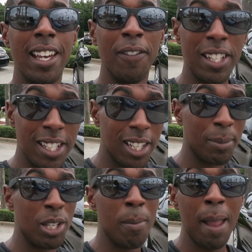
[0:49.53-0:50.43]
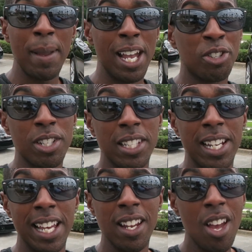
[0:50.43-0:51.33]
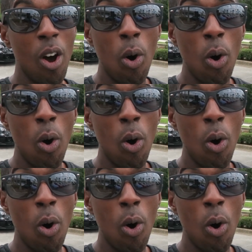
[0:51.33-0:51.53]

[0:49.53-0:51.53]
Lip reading: if this is something you might be interested in,